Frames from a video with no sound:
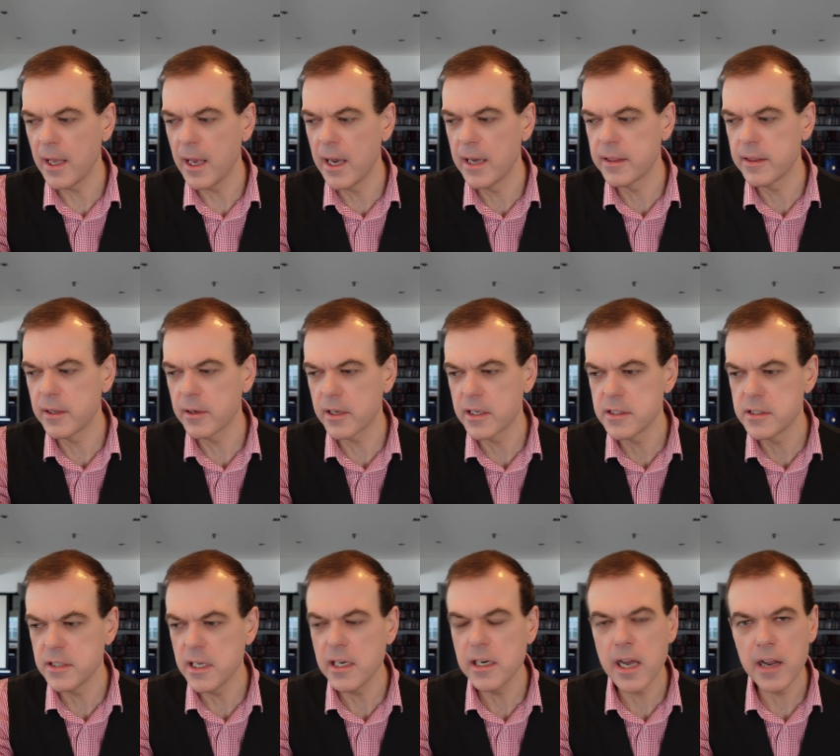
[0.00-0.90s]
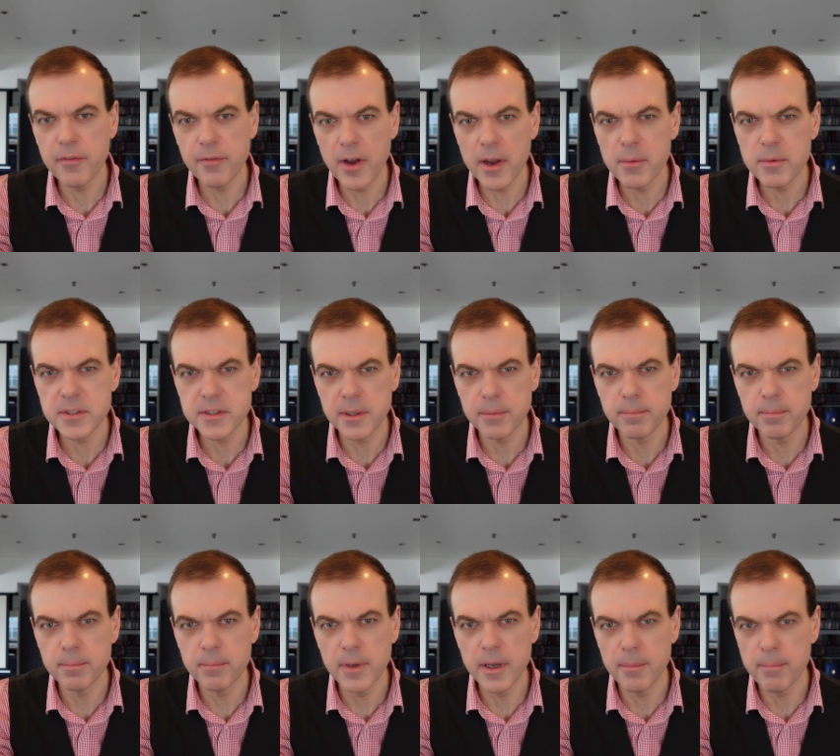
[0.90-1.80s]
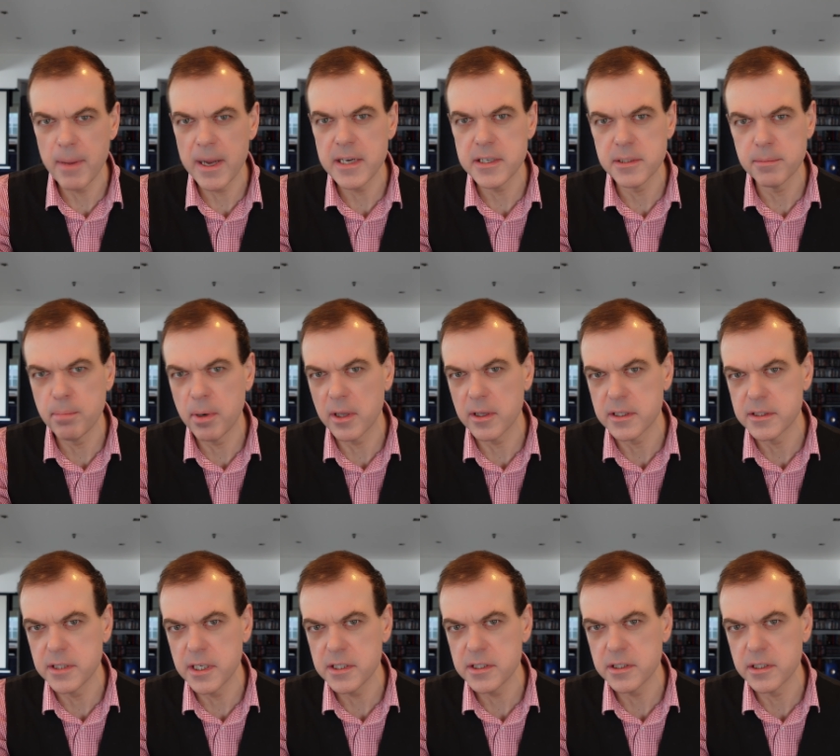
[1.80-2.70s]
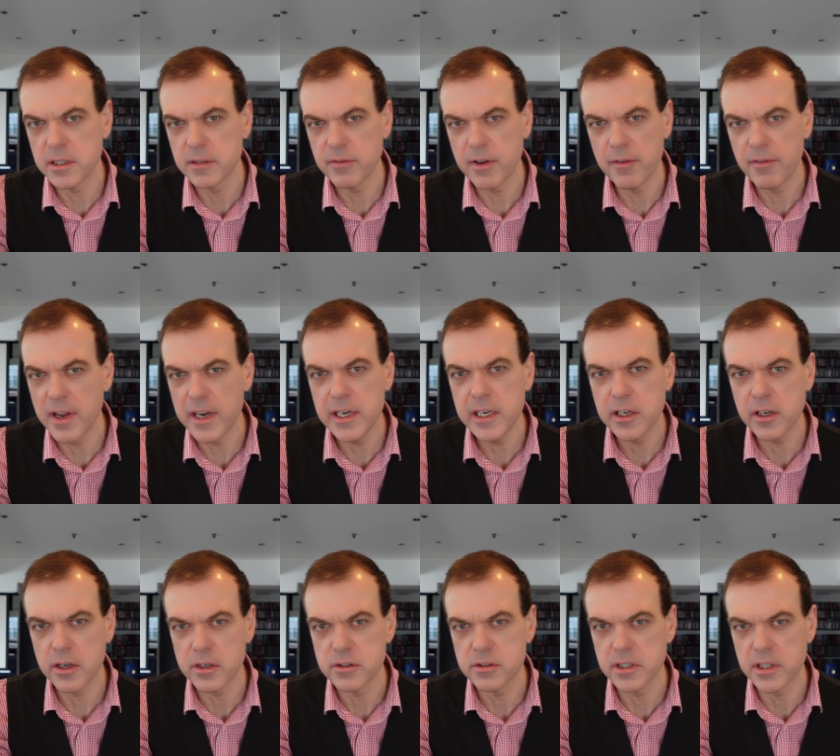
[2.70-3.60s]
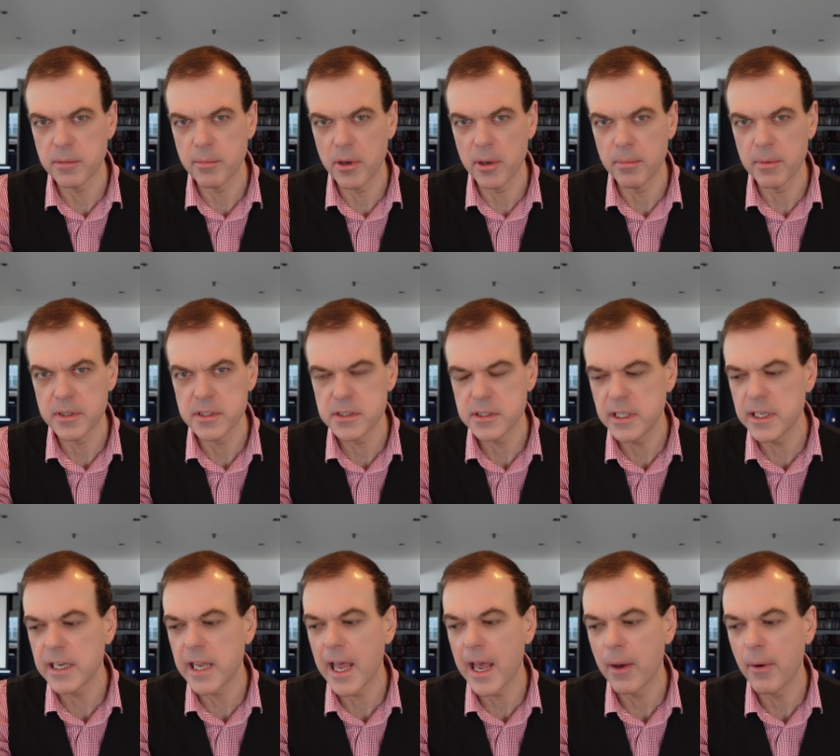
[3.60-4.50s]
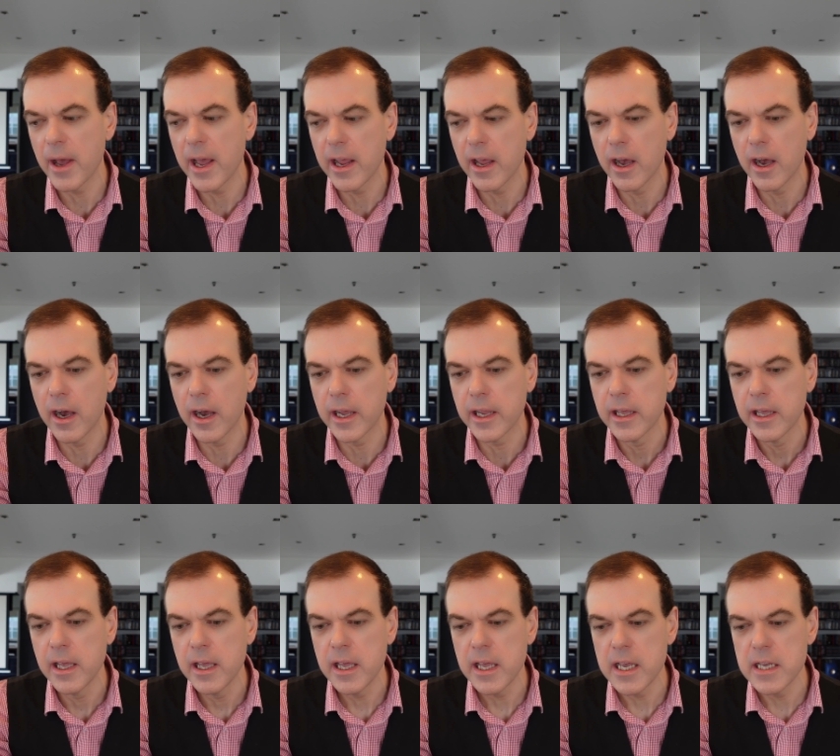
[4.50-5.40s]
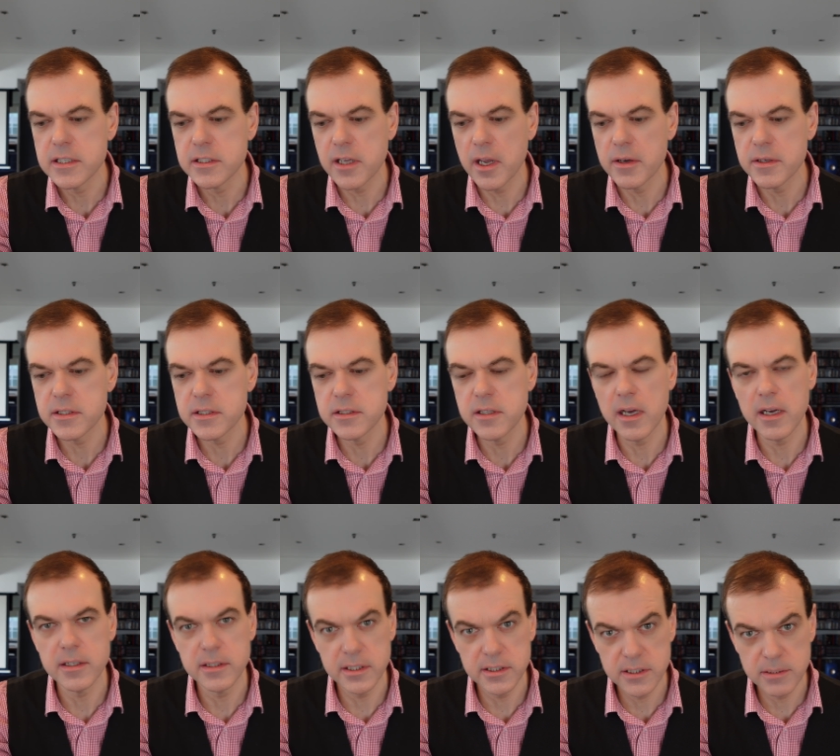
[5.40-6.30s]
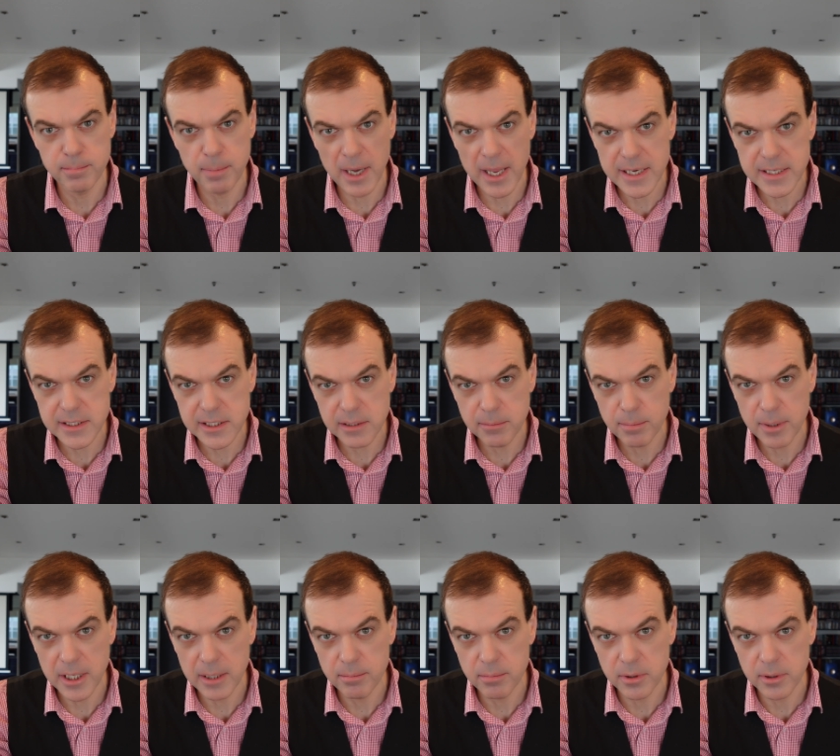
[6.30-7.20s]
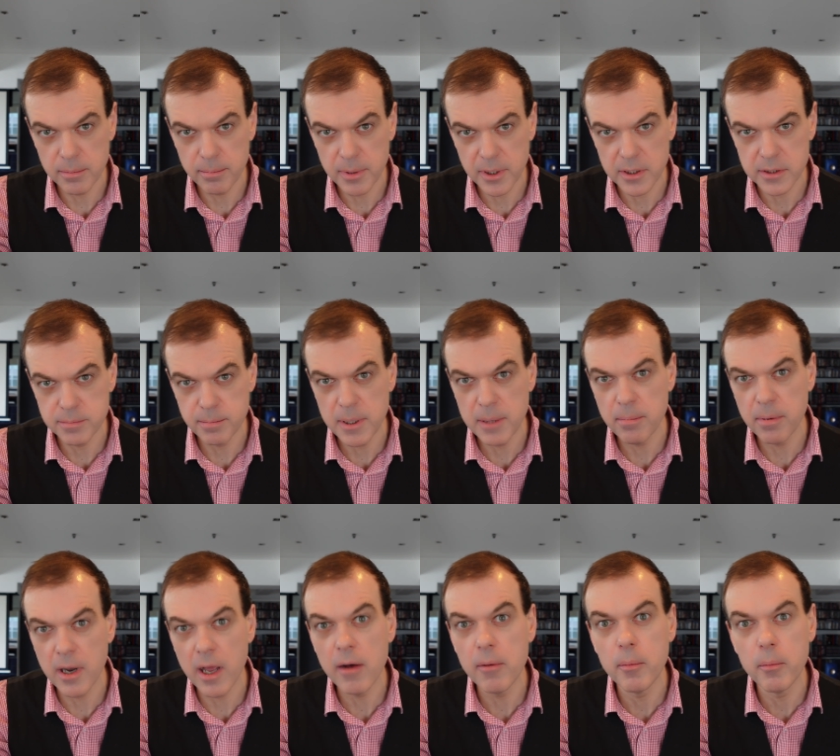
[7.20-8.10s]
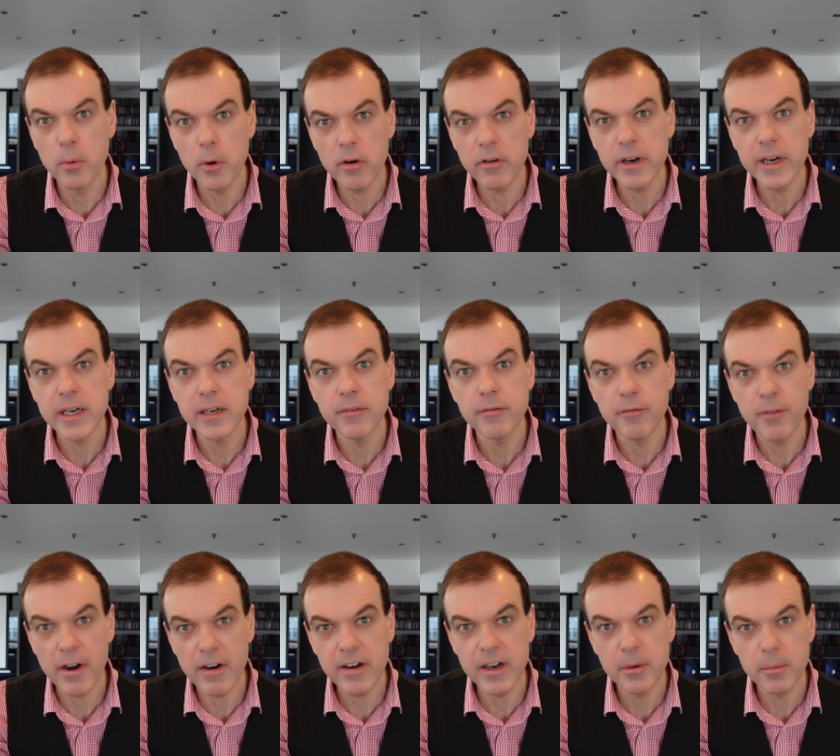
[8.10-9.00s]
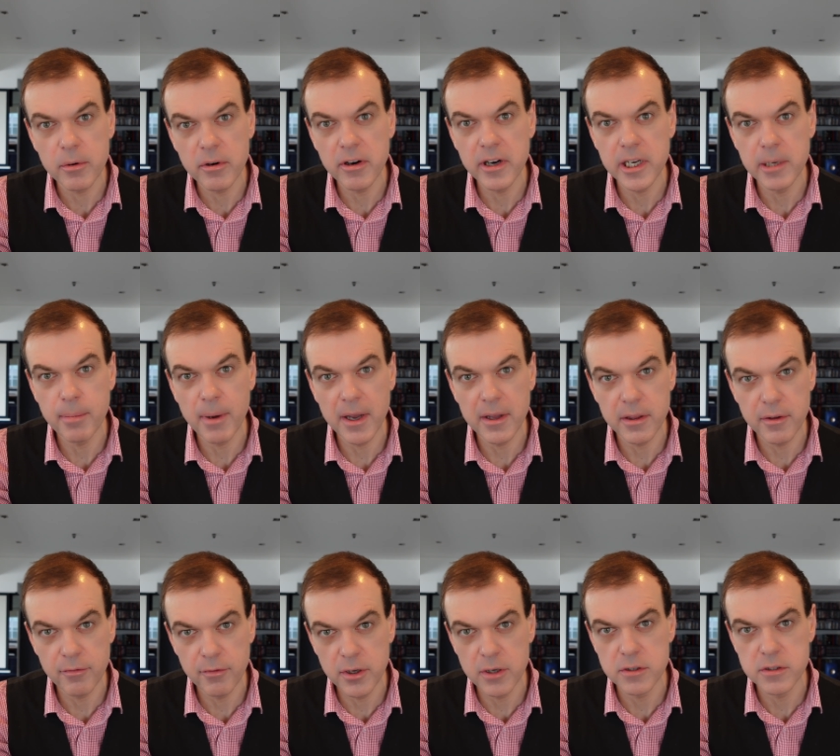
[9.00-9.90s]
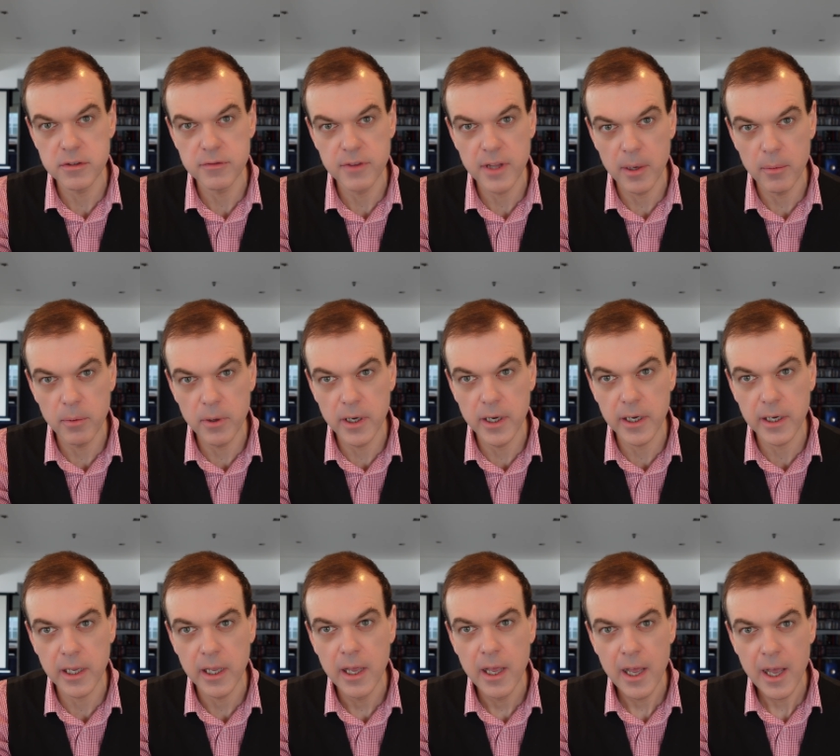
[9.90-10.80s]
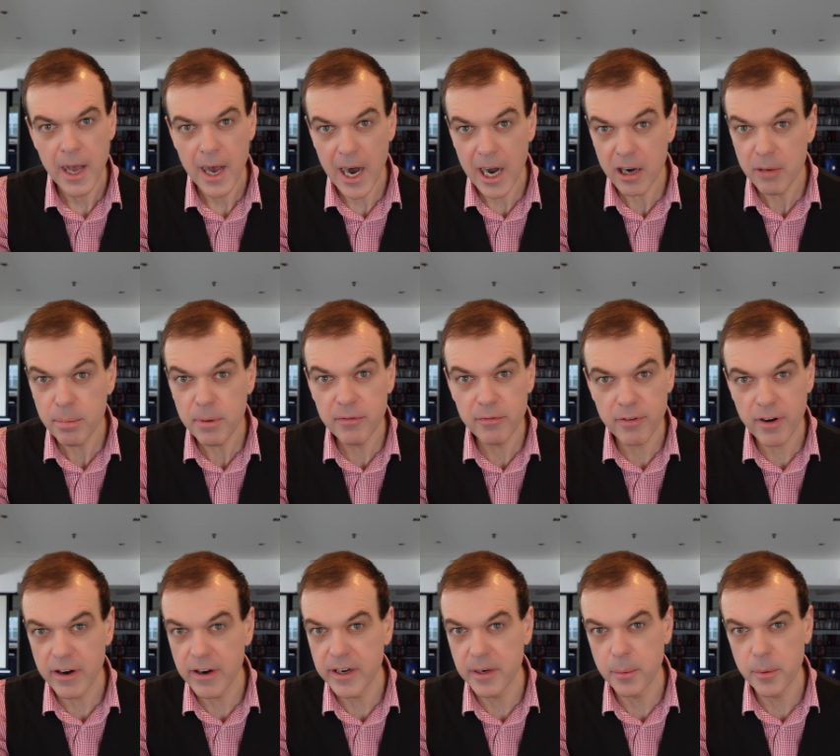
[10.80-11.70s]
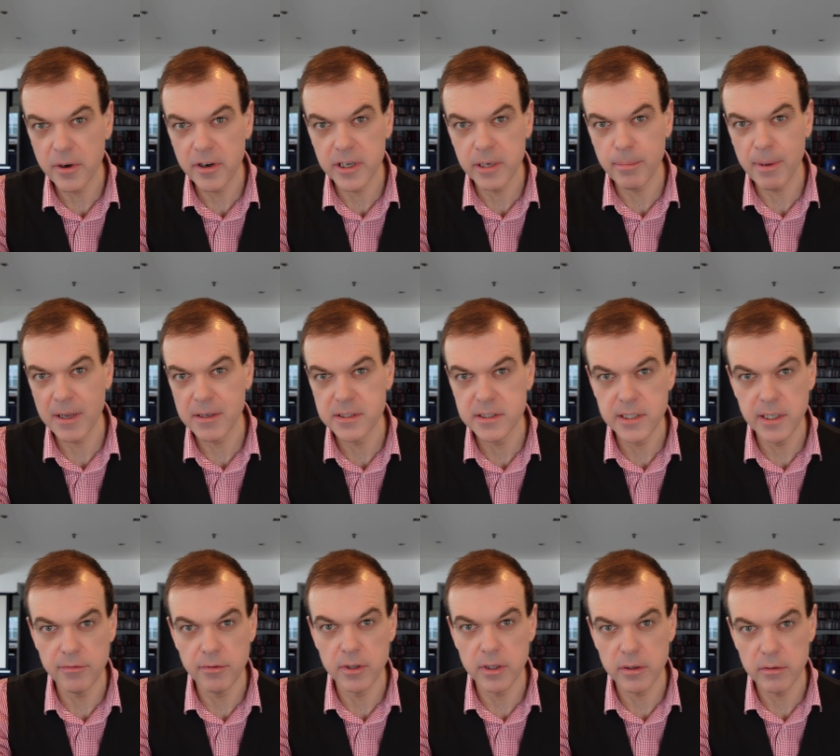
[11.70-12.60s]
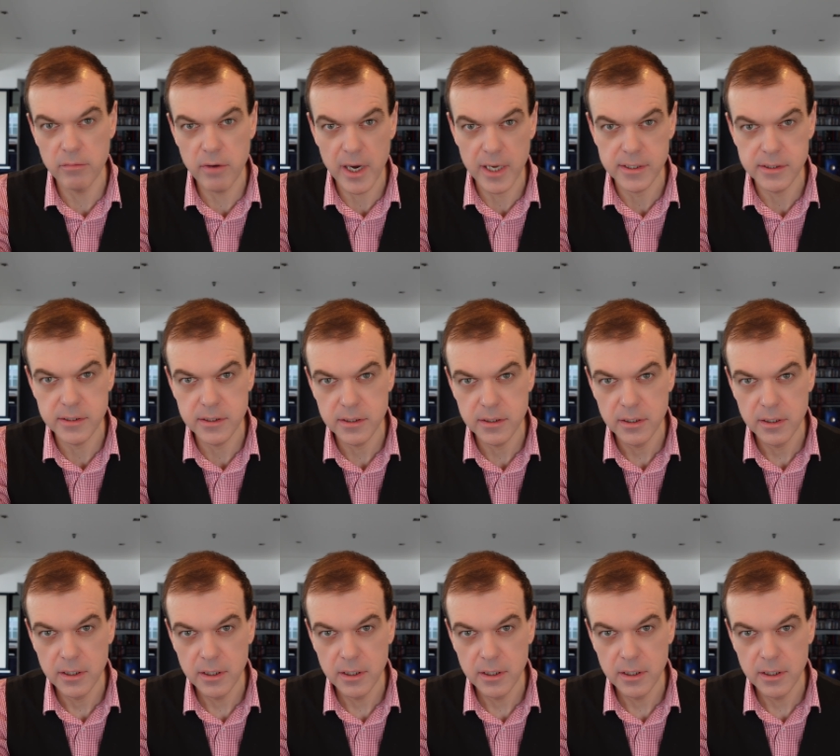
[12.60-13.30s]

and the concern, if I was a, a major politician of, of any country at the moment, seeing how AI is going to start displacing people because people are worried, very worried about the future of their work, I'd be very worried about civil unrest.